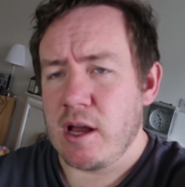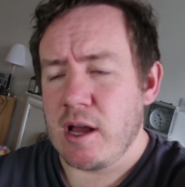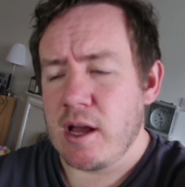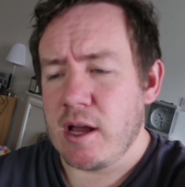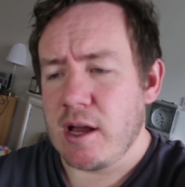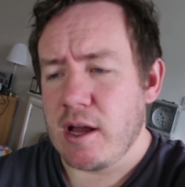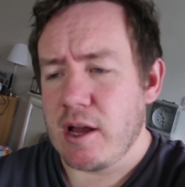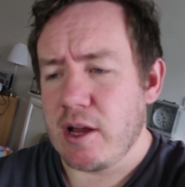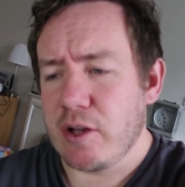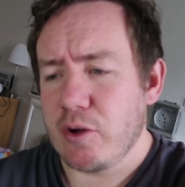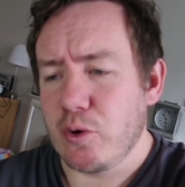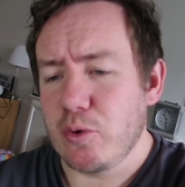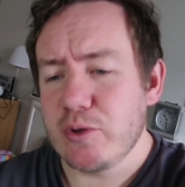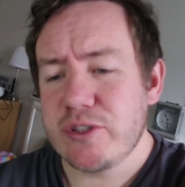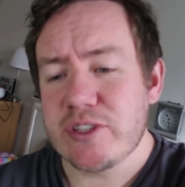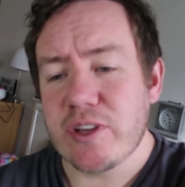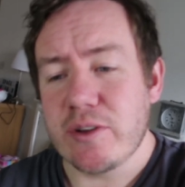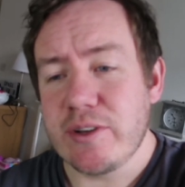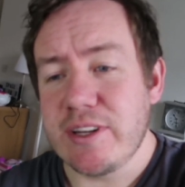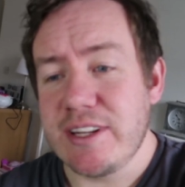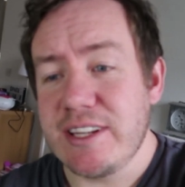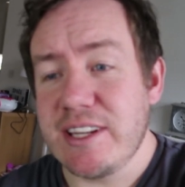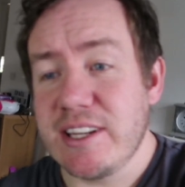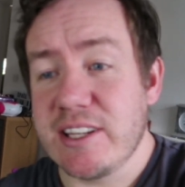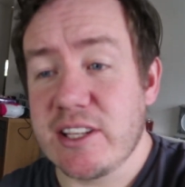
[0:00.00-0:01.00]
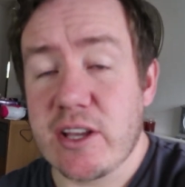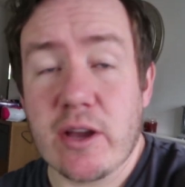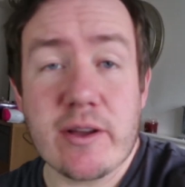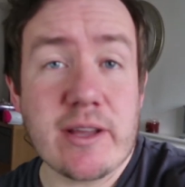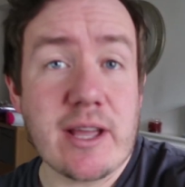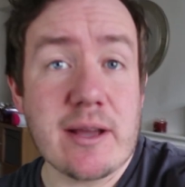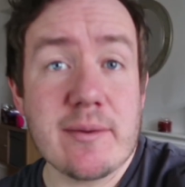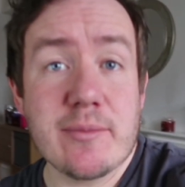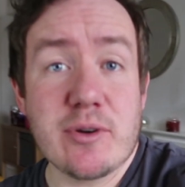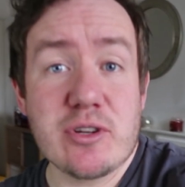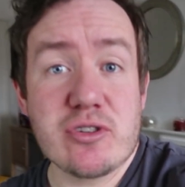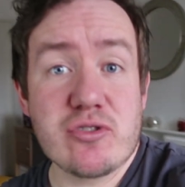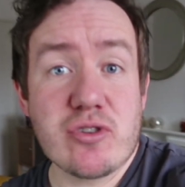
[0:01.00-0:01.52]
I also needed to go
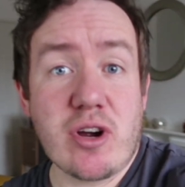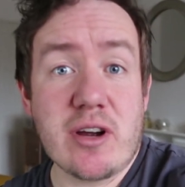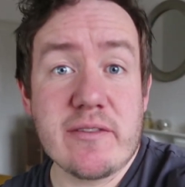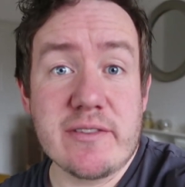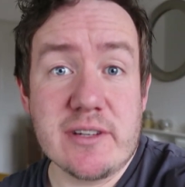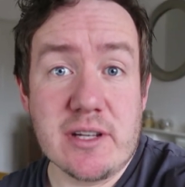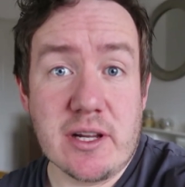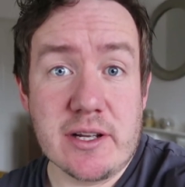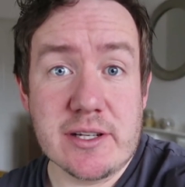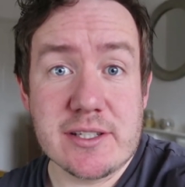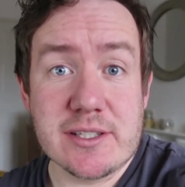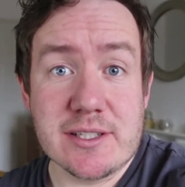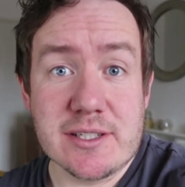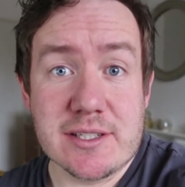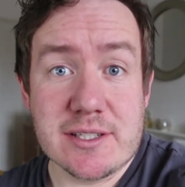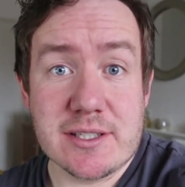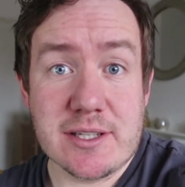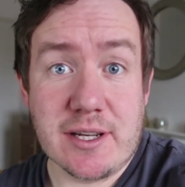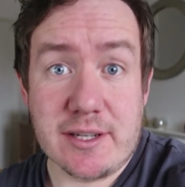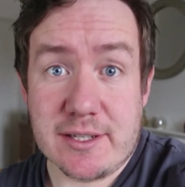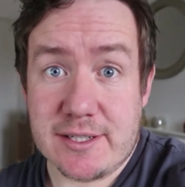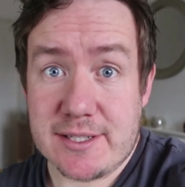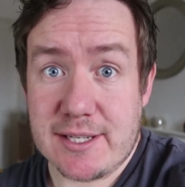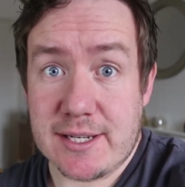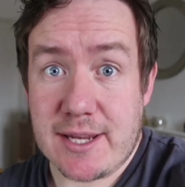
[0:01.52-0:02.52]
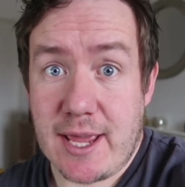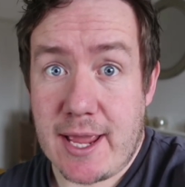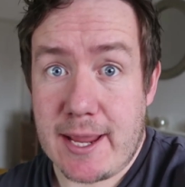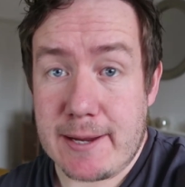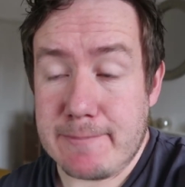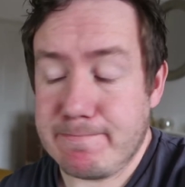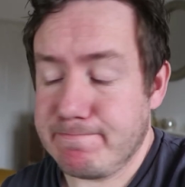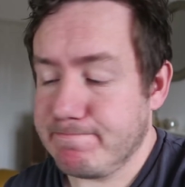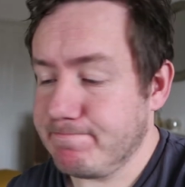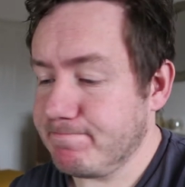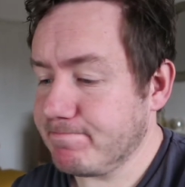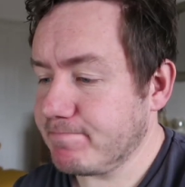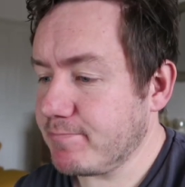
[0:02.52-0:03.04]
get my driving license done
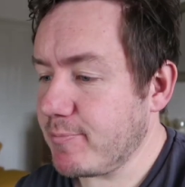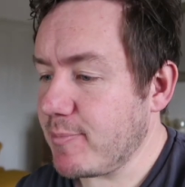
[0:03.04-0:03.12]
today.